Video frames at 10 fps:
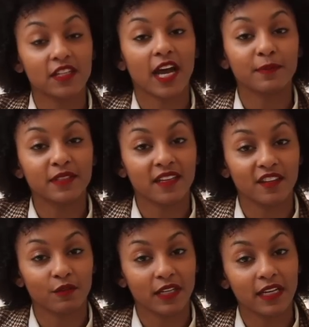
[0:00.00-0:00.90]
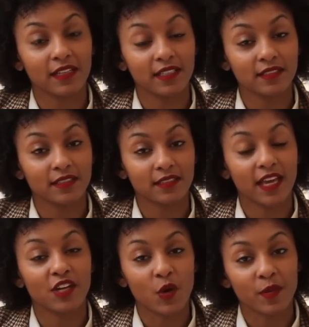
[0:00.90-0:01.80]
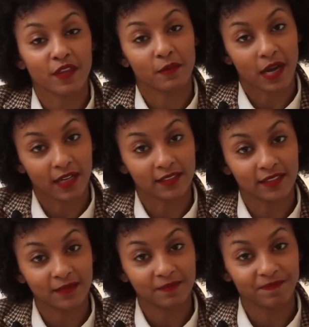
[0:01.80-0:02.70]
update their reading lists and open their minds.